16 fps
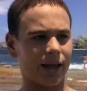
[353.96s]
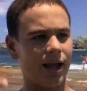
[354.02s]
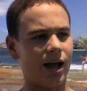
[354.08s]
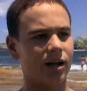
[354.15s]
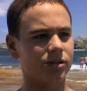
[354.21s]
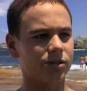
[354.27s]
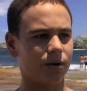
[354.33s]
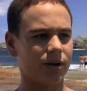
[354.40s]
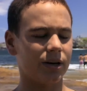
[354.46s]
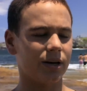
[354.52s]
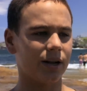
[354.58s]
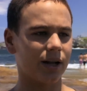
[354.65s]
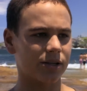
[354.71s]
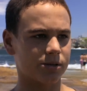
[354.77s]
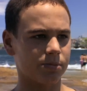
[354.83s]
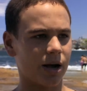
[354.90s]
out so he didn't
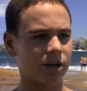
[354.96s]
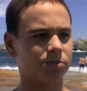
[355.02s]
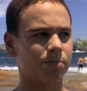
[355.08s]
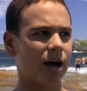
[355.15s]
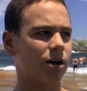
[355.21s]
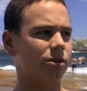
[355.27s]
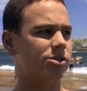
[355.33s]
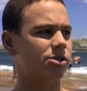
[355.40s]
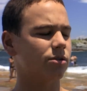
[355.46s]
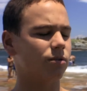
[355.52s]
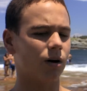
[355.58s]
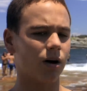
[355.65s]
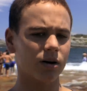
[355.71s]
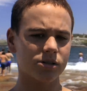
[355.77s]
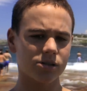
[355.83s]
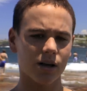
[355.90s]
get smashed back onto the
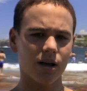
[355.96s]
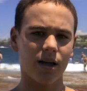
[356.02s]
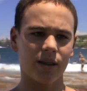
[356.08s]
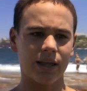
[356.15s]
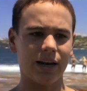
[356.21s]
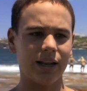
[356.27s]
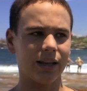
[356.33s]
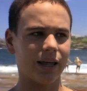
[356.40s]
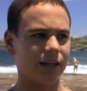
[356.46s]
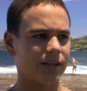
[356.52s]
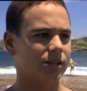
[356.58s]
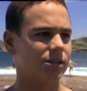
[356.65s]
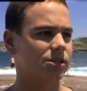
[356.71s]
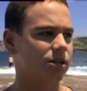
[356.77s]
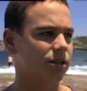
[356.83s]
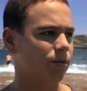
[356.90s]
rocks. Then he leaned
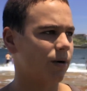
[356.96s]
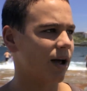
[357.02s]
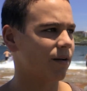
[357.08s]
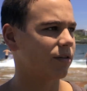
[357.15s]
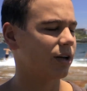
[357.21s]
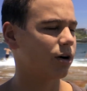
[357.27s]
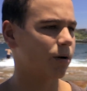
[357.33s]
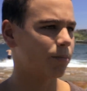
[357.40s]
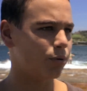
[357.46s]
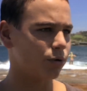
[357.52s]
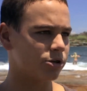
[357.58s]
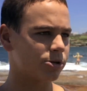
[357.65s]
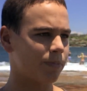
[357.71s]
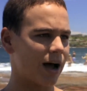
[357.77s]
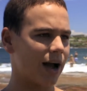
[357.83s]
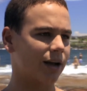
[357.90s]
into the wave and he got
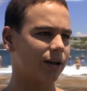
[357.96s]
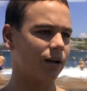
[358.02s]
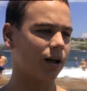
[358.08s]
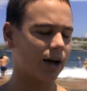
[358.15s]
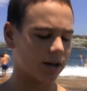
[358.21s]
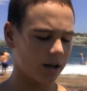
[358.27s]
pushed back and like